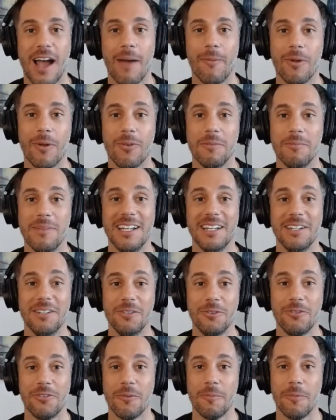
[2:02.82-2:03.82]
we would meet a
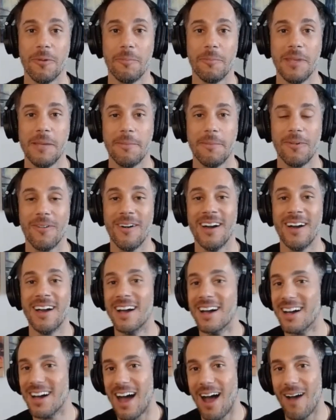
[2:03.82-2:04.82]
new group of people,
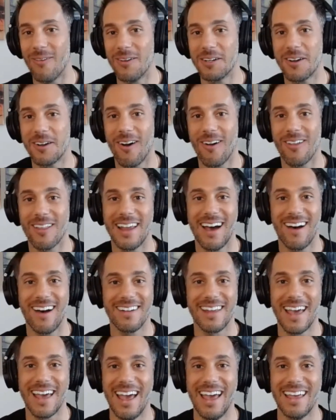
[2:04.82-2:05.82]
I would call it
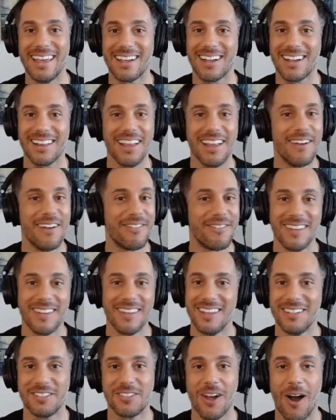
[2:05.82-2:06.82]
out, hey, Cliff,
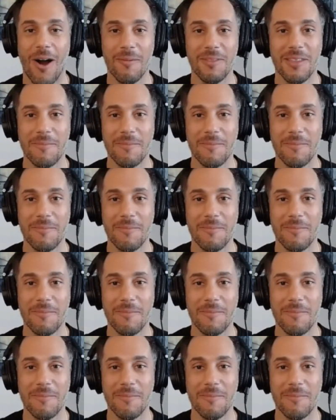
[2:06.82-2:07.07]
show him the